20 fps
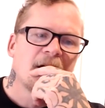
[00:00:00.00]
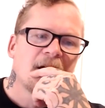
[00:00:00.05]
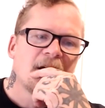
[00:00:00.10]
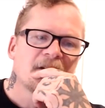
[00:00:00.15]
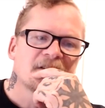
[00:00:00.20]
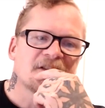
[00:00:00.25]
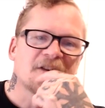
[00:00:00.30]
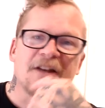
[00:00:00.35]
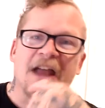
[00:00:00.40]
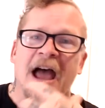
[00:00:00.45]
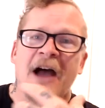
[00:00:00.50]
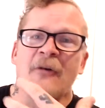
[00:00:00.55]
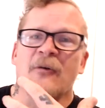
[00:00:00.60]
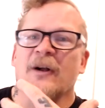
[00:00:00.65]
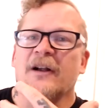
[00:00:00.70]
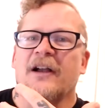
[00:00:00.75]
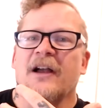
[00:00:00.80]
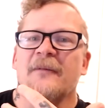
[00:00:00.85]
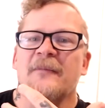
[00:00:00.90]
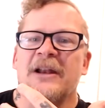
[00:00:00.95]
So now
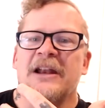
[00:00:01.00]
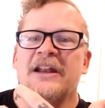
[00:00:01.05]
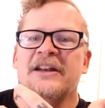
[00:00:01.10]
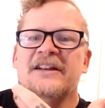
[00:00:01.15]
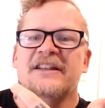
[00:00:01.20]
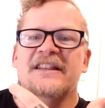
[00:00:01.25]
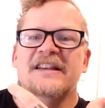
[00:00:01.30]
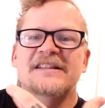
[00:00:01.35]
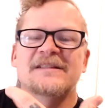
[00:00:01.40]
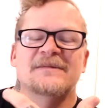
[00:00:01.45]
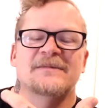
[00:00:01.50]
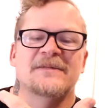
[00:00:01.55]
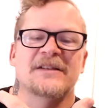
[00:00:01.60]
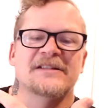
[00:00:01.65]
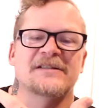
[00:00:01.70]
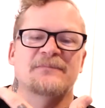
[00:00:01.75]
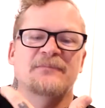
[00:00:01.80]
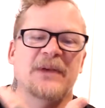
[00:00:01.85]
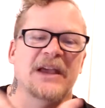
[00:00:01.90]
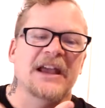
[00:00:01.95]
we're coming into this
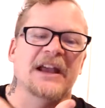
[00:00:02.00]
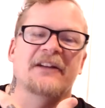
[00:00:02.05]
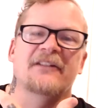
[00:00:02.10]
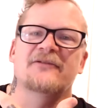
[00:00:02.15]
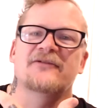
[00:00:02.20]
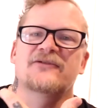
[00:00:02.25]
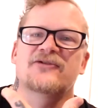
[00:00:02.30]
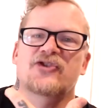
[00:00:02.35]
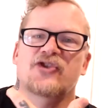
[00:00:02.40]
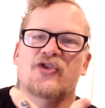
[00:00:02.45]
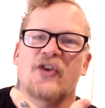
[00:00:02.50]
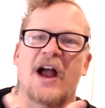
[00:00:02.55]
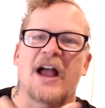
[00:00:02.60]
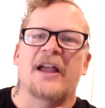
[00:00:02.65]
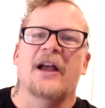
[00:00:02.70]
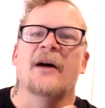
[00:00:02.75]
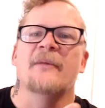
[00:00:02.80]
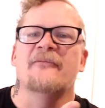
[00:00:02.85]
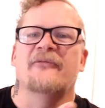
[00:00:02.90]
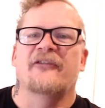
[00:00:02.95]
this big
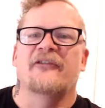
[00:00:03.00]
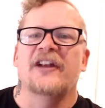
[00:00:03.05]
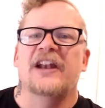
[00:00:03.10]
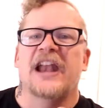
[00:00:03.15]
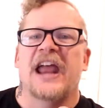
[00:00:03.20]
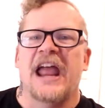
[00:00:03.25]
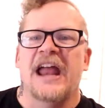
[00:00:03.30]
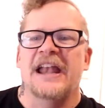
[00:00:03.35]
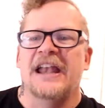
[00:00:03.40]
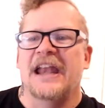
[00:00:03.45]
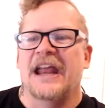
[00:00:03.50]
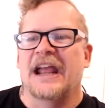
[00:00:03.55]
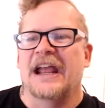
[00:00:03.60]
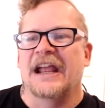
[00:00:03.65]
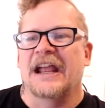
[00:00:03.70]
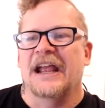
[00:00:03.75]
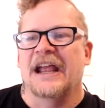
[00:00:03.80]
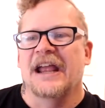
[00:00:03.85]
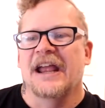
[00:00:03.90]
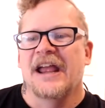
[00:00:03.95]
triumphant
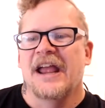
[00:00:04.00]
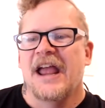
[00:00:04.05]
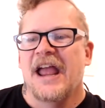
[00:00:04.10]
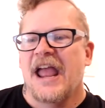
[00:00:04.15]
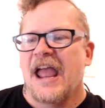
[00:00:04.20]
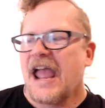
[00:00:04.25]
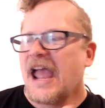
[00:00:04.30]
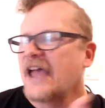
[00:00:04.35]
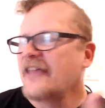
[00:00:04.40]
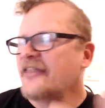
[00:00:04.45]
ending, and